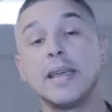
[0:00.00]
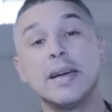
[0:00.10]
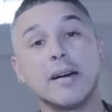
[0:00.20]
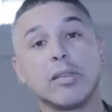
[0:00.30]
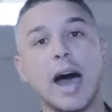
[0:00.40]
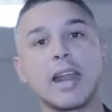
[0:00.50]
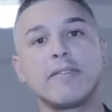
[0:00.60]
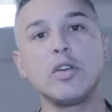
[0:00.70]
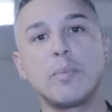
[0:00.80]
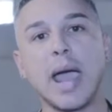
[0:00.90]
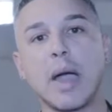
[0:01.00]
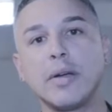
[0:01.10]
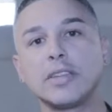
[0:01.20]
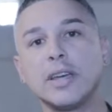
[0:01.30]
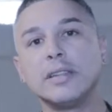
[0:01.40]
A lot of you
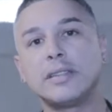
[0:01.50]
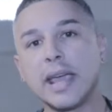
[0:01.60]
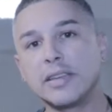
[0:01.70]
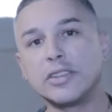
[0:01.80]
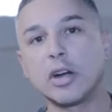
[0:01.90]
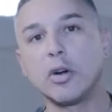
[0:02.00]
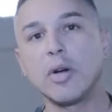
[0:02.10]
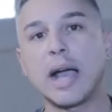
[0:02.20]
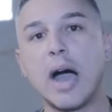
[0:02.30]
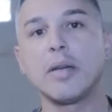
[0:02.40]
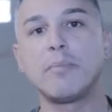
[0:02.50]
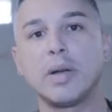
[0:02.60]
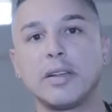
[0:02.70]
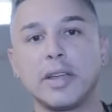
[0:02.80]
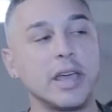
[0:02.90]
parents take zero
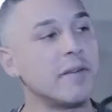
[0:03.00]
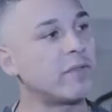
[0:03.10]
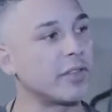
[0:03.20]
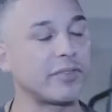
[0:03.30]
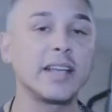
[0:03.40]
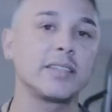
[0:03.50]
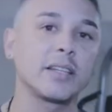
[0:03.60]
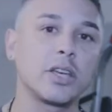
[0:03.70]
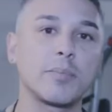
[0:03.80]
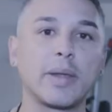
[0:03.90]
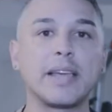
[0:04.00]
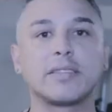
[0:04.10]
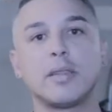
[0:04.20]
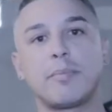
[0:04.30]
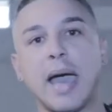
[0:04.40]
accountability for the things that took place
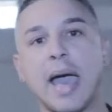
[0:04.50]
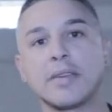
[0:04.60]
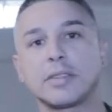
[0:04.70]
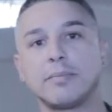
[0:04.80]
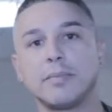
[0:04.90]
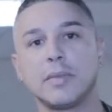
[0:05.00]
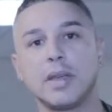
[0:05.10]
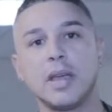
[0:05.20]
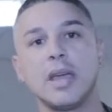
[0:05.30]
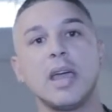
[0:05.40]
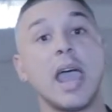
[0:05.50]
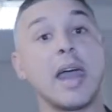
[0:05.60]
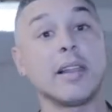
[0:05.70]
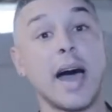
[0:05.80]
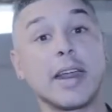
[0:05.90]
in the past.
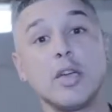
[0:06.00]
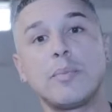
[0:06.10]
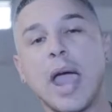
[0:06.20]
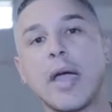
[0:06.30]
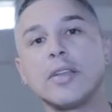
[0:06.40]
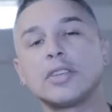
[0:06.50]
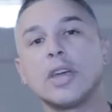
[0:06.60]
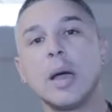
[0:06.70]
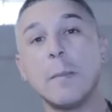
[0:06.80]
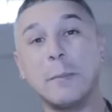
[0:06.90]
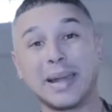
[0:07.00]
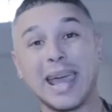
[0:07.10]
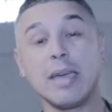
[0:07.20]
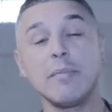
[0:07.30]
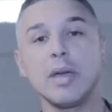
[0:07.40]
And a lot of you parents
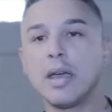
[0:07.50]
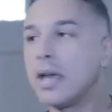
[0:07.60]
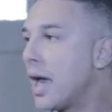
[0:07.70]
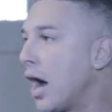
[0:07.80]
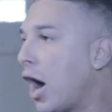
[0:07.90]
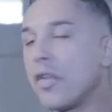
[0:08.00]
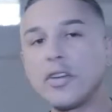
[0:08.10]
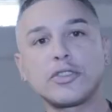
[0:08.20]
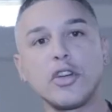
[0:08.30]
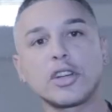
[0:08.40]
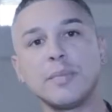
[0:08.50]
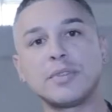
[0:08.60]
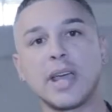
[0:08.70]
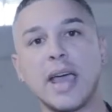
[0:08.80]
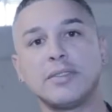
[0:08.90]
blame other
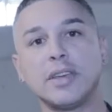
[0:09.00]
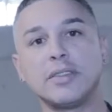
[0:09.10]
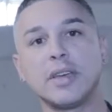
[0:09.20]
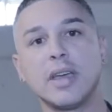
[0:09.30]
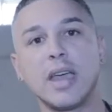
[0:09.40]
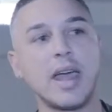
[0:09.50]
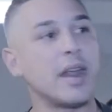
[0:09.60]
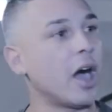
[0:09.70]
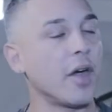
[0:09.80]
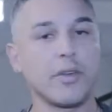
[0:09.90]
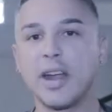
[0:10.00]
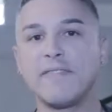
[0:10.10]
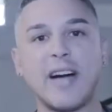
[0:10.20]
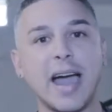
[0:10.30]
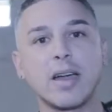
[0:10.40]
circumstances and other
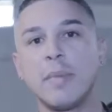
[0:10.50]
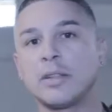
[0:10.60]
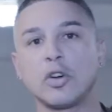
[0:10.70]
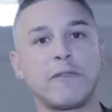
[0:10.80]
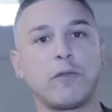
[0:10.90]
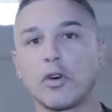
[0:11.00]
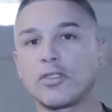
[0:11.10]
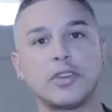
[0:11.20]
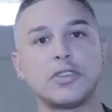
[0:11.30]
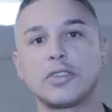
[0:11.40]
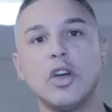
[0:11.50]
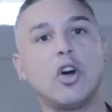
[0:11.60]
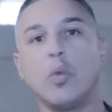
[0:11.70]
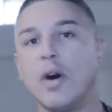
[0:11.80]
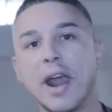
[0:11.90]
environmental forces
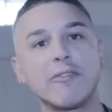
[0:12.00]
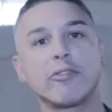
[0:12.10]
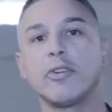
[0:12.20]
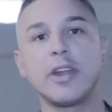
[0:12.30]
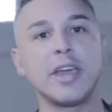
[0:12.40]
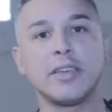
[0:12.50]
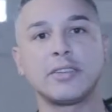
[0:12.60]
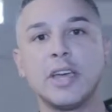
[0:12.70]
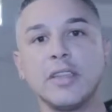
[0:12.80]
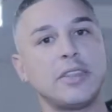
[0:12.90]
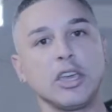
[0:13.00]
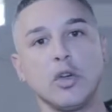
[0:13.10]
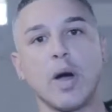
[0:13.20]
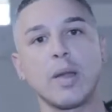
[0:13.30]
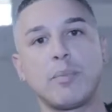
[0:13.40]
or whatever it is that you
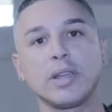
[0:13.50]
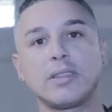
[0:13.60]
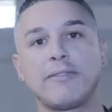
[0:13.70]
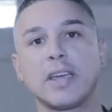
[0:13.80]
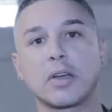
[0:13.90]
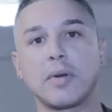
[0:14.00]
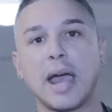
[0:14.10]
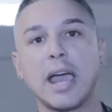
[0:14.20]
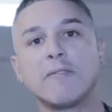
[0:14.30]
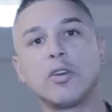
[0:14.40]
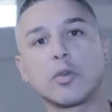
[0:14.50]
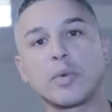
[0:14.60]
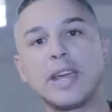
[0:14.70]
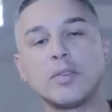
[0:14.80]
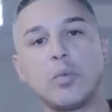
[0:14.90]
want to point the finger at for the
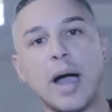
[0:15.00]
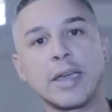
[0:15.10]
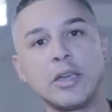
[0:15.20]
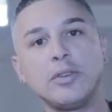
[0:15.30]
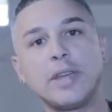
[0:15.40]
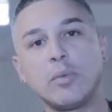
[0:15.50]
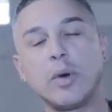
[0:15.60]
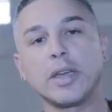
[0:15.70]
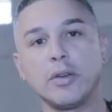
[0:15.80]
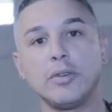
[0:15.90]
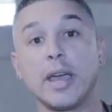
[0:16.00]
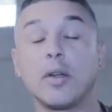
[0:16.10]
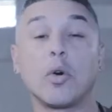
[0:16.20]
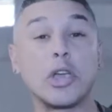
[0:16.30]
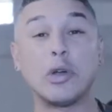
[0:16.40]
reason why you did what you did
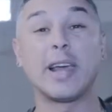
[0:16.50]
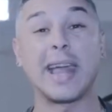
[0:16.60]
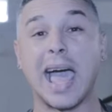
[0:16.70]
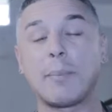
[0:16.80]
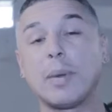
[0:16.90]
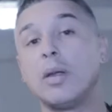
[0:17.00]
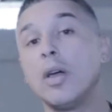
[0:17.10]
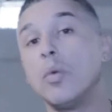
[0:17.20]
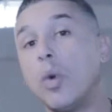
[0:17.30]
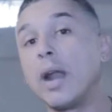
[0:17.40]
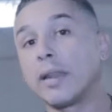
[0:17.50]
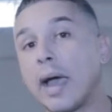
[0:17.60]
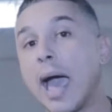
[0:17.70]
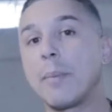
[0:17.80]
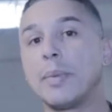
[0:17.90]
or you let happen what
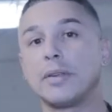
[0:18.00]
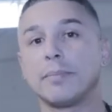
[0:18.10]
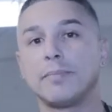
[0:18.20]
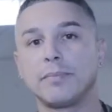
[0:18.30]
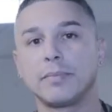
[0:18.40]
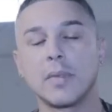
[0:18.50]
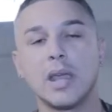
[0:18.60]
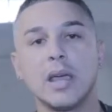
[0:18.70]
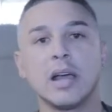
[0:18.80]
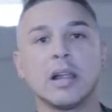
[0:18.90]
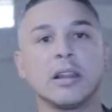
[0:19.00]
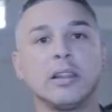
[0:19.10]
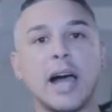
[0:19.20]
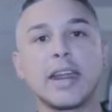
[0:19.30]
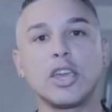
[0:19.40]
happened. A
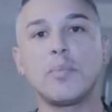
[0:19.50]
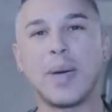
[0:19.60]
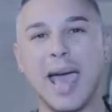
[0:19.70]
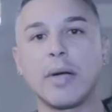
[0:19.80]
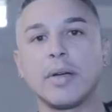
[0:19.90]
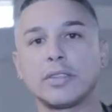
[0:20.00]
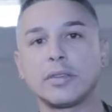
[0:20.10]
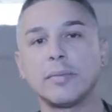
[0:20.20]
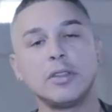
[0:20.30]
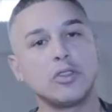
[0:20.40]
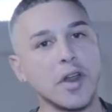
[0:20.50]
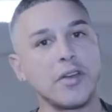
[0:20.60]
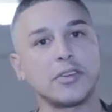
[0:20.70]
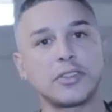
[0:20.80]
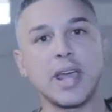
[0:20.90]
lot of you parents don't
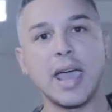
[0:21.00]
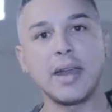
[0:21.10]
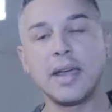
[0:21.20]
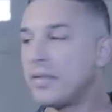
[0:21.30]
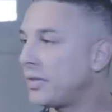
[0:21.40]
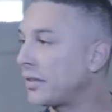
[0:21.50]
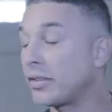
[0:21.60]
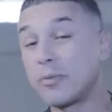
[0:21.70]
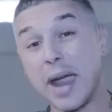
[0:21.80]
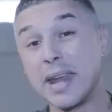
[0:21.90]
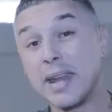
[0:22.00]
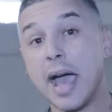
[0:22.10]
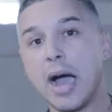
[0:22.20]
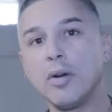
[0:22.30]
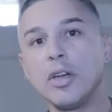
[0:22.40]
understand that right
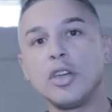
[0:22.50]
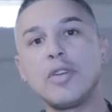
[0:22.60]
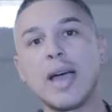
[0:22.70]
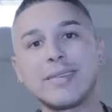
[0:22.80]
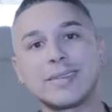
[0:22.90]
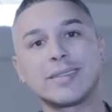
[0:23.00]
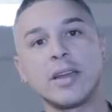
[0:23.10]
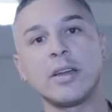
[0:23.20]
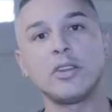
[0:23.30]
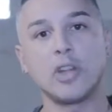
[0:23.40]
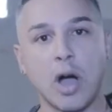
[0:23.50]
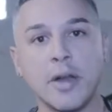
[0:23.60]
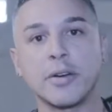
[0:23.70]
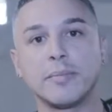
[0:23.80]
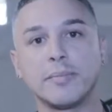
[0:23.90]
now you have a son and a daughter